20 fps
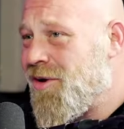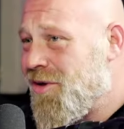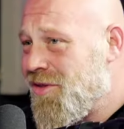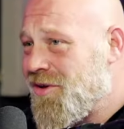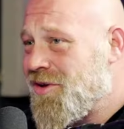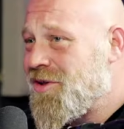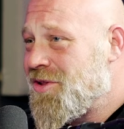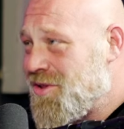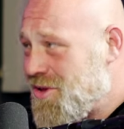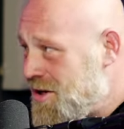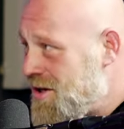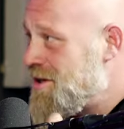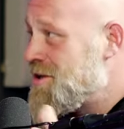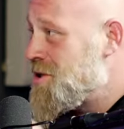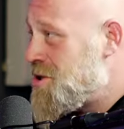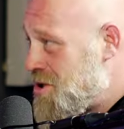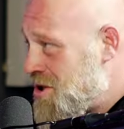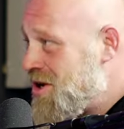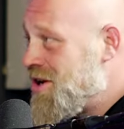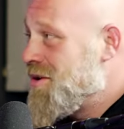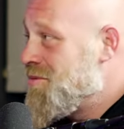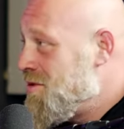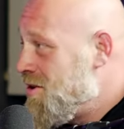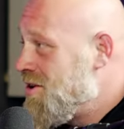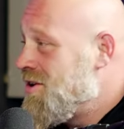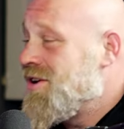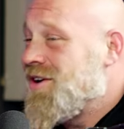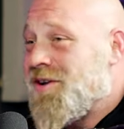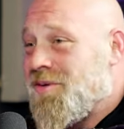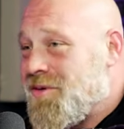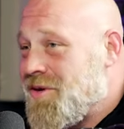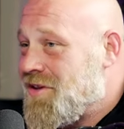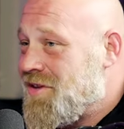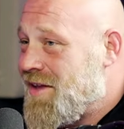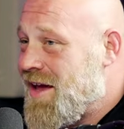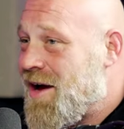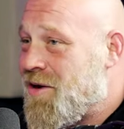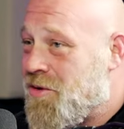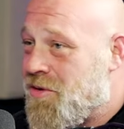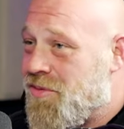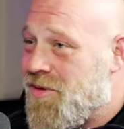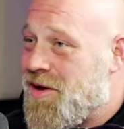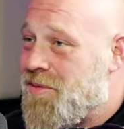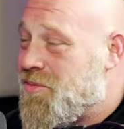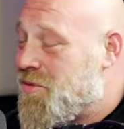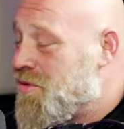all the clean shit I'm eating, and I'm going to down a Red